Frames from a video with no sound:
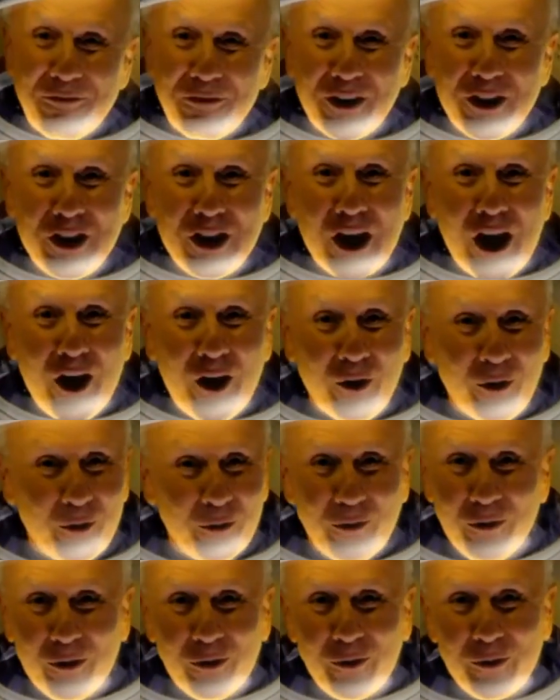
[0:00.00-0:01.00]
never
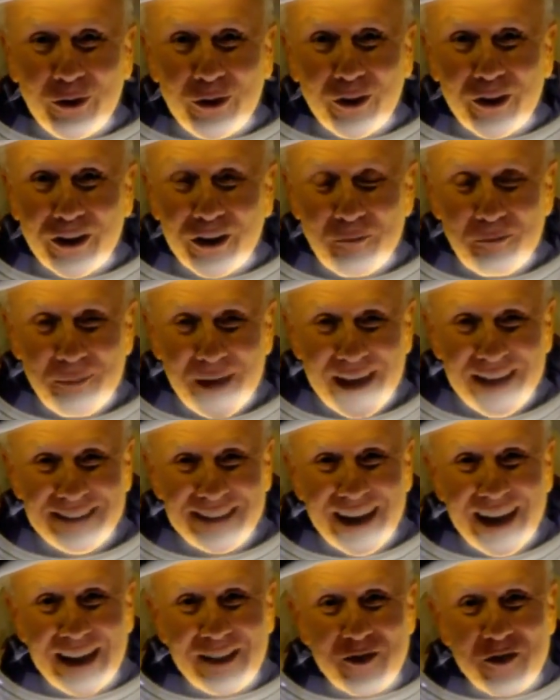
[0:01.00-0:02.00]
know who you're going to
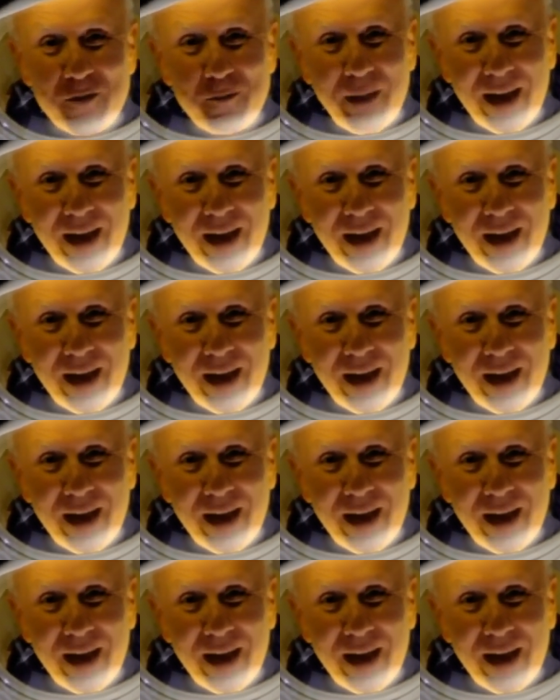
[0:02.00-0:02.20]
meet in